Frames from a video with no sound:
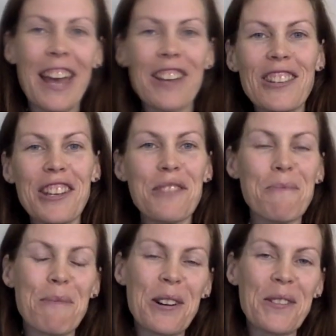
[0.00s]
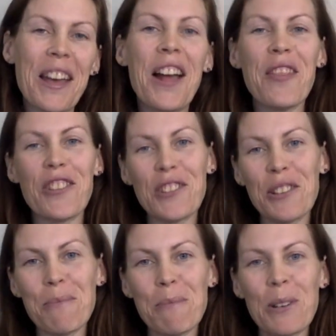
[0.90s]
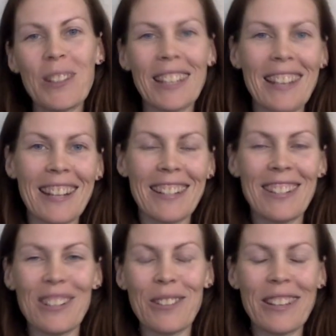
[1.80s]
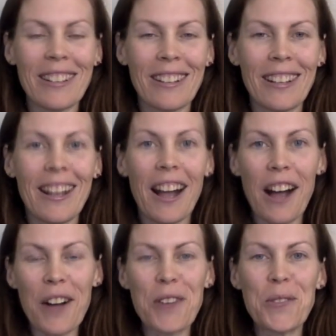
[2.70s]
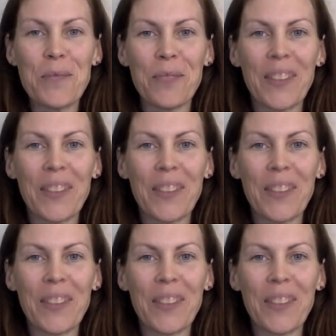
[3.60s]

shin bone's connected to the... Oh,